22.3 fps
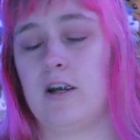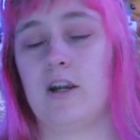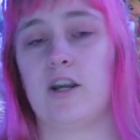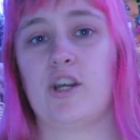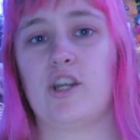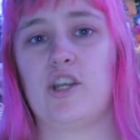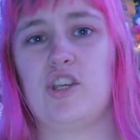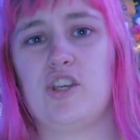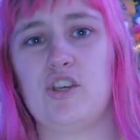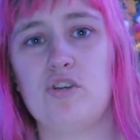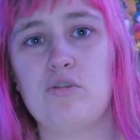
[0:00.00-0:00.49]

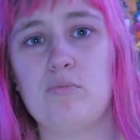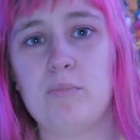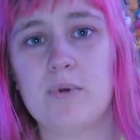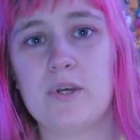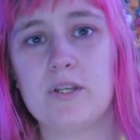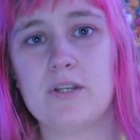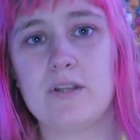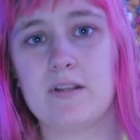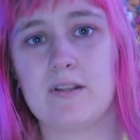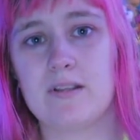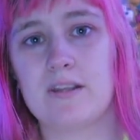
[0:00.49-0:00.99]
Or
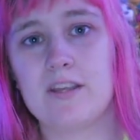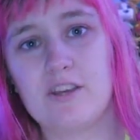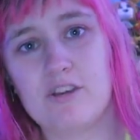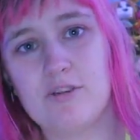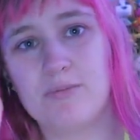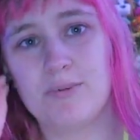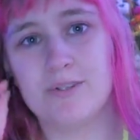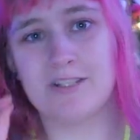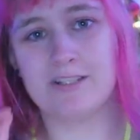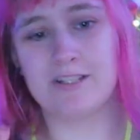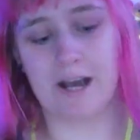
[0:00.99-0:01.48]
Cupid
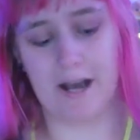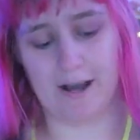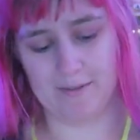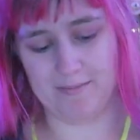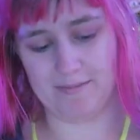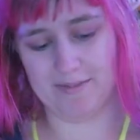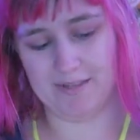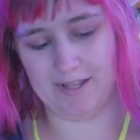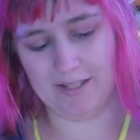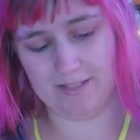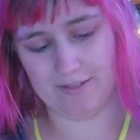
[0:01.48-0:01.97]

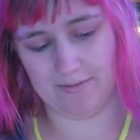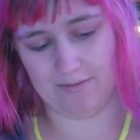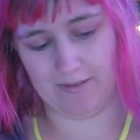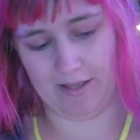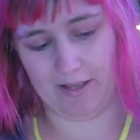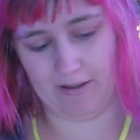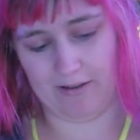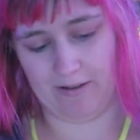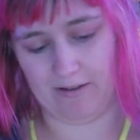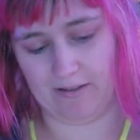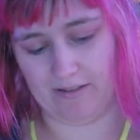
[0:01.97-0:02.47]
top. That's what
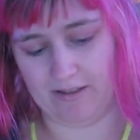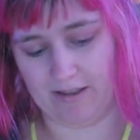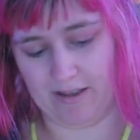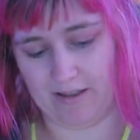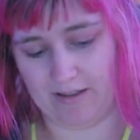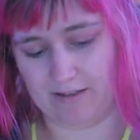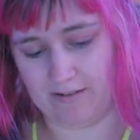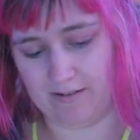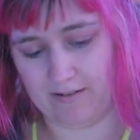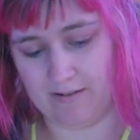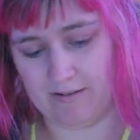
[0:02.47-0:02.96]
they call
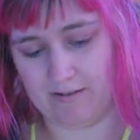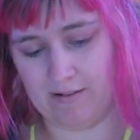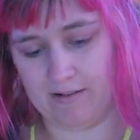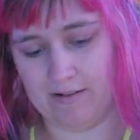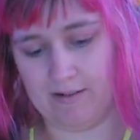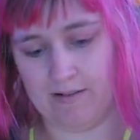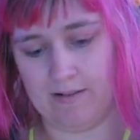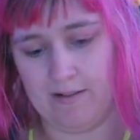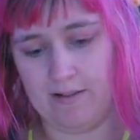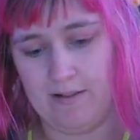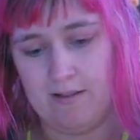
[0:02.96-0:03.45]
that.
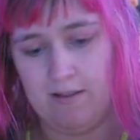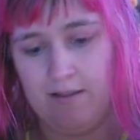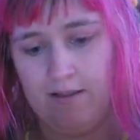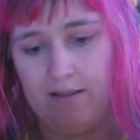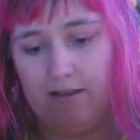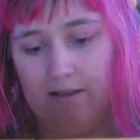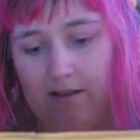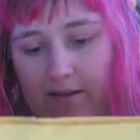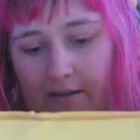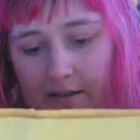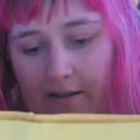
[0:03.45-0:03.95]

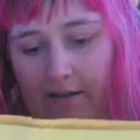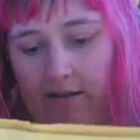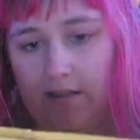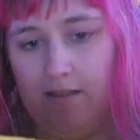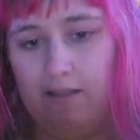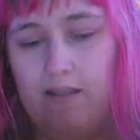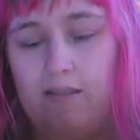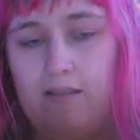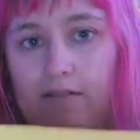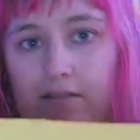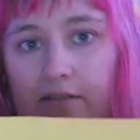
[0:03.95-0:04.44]

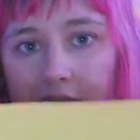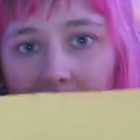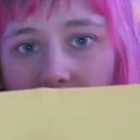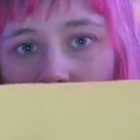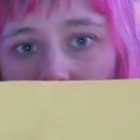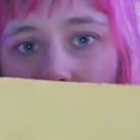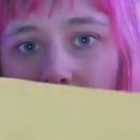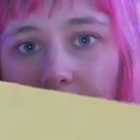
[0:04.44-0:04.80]
And then these